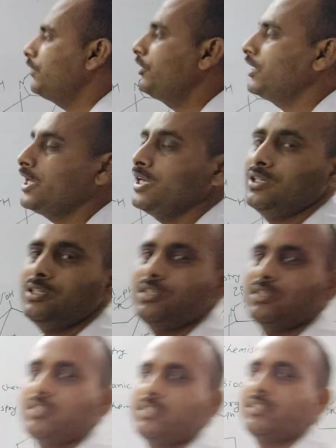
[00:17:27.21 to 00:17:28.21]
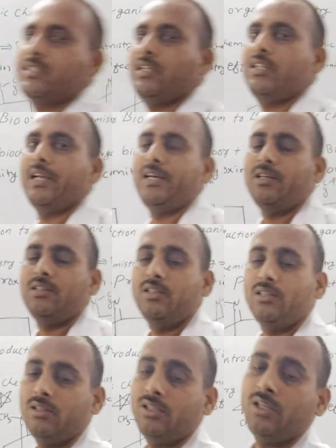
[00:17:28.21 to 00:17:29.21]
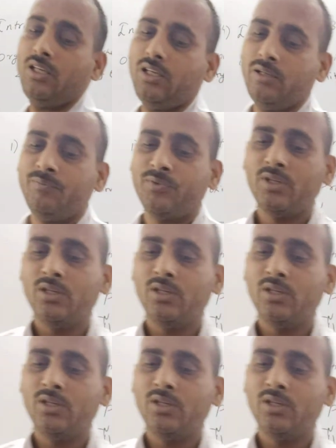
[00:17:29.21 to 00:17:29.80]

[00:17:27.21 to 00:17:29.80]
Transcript: we can say that the